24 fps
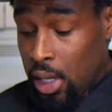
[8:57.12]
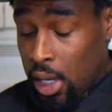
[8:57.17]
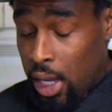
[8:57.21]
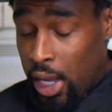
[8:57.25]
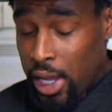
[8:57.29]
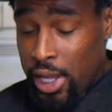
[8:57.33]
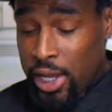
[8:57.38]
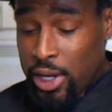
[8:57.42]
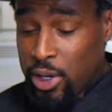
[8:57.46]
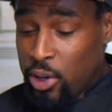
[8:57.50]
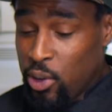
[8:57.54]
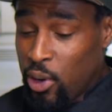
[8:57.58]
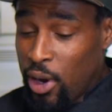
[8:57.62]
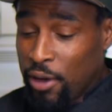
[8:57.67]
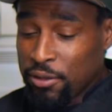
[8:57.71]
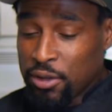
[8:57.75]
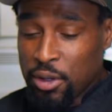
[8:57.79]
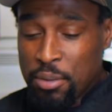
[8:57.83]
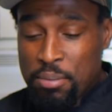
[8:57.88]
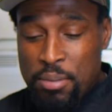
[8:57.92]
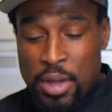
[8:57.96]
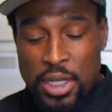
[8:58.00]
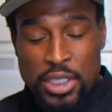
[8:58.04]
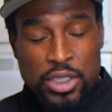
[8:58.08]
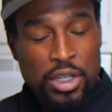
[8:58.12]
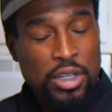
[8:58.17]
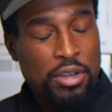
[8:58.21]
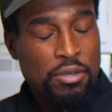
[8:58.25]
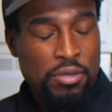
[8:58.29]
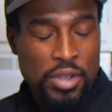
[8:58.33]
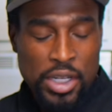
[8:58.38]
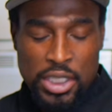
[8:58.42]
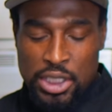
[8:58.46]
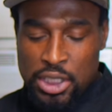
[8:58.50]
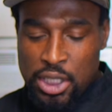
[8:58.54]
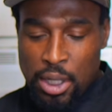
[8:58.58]
And you don't have to measure the
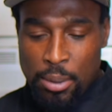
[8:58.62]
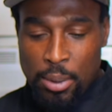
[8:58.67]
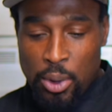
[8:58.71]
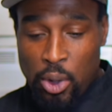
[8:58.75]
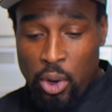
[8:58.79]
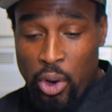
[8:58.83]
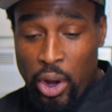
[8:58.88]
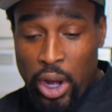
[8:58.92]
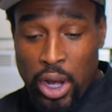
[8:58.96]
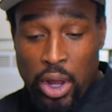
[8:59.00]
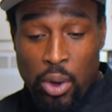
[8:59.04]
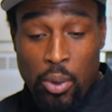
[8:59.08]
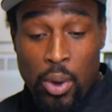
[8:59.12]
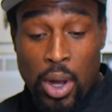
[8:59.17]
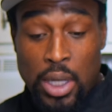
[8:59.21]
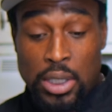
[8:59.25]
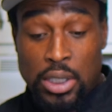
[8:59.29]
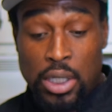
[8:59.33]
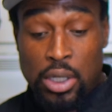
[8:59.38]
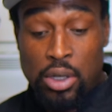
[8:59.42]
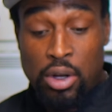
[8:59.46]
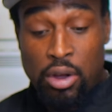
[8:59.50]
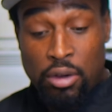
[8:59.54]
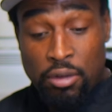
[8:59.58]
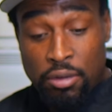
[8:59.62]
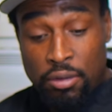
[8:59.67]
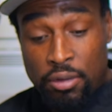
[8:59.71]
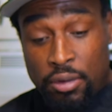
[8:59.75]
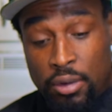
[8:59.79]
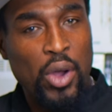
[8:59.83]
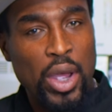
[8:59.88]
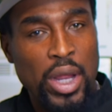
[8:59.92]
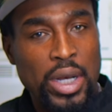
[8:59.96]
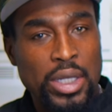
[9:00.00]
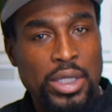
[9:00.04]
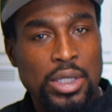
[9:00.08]
vegetable oil, you want enough
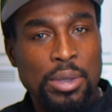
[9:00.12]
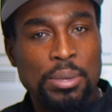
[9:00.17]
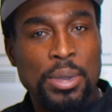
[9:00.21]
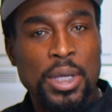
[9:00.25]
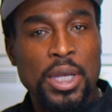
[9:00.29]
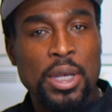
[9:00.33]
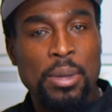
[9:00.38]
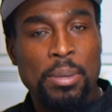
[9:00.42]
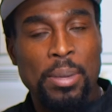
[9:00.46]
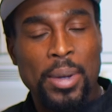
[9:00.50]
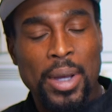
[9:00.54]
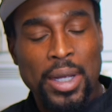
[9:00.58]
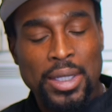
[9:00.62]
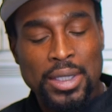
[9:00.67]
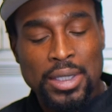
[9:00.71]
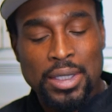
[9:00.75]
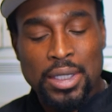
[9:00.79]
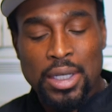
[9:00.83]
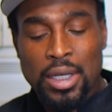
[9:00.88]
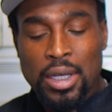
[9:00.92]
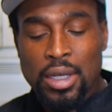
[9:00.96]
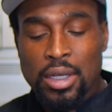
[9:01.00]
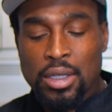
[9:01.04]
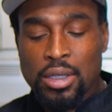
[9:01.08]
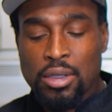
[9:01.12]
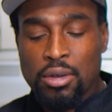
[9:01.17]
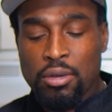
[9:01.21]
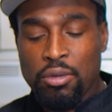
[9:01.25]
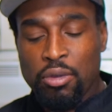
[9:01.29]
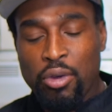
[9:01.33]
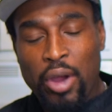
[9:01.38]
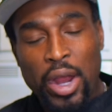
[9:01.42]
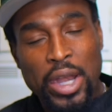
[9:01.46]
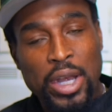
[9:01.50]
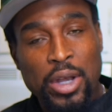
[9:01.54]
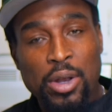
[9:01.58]
oil to be in the pot to
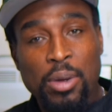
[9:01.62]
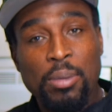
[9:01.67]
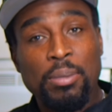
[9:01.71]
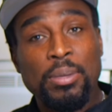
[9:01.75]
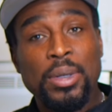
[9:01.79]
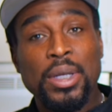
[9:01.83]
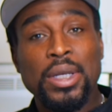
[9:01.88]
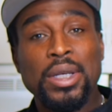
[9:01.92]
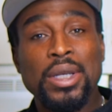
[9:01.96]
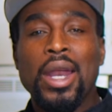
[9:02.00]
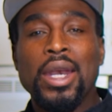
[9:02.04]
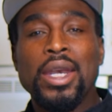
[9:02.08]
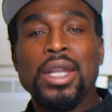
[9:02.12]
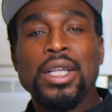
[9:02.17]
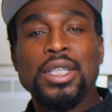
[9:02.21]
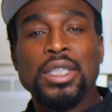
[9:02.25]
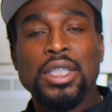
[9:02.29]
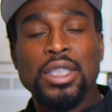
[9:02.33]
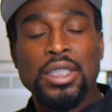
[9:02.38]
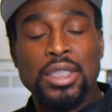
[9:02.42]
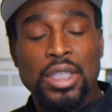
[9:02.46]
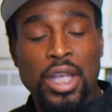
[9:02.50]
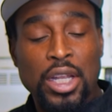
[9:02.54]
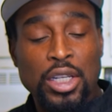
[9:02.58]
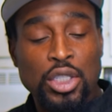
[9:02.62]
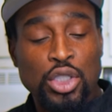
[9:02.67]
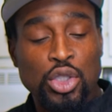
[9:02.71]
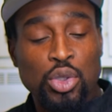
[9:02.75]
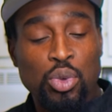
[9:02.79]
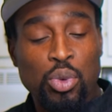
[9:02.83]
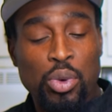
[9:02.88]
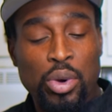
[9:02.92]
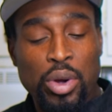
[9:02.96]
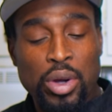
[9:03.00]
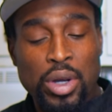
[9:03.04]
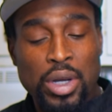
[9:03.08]
fry the dumpling. And this is to
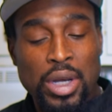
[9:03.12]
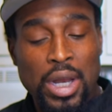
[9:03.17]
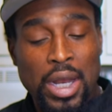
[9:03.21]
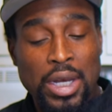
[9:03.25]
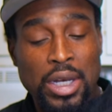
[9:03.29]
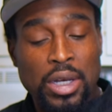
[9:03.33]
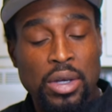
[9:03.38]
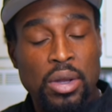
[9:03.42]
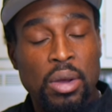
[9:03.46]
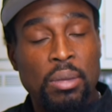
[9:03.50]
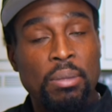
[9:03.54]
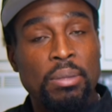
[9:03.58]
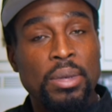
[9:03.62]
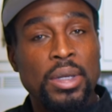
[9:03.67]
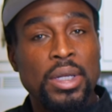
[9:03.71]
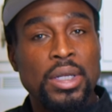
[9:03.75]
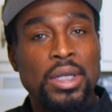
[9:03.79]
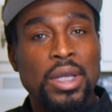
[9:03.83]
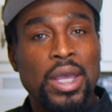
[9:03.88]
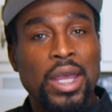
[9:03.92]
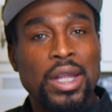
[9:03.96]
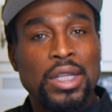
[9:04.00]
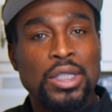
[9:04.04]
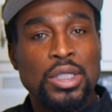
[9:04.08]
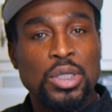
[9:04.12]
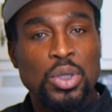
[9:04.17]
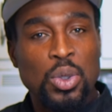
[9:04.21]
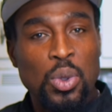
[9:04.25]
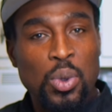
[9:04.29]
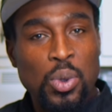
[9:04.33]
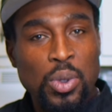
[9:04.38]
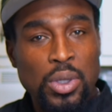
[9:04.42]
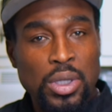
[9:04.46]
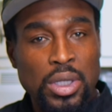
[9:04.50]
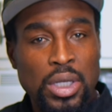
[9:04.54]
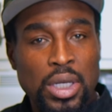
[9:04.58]
ensure that the dumpling gets
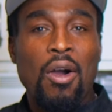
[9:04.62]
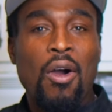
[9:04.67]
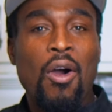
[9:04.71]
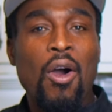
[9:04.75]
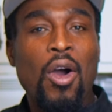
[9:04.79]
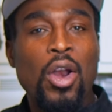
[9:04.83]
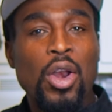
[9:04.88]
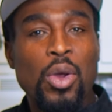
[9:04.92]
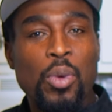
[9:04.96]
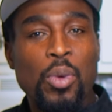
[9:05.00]
soaked all the